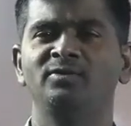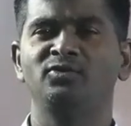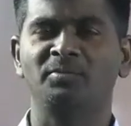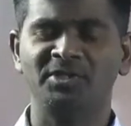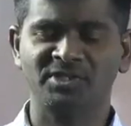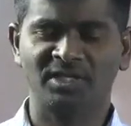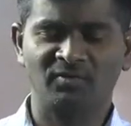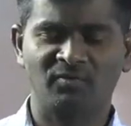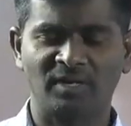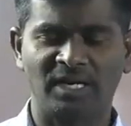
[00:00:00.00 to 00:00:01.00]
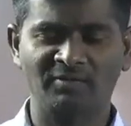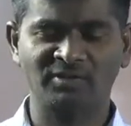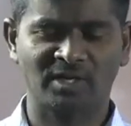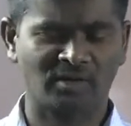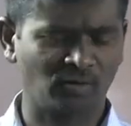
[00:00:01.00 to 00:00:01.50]
chupinchandi live
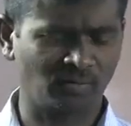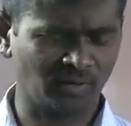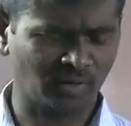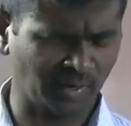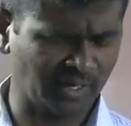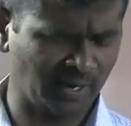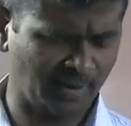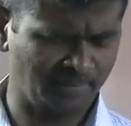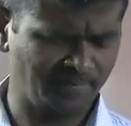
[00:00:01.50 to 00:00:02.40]
chat lo quick ga.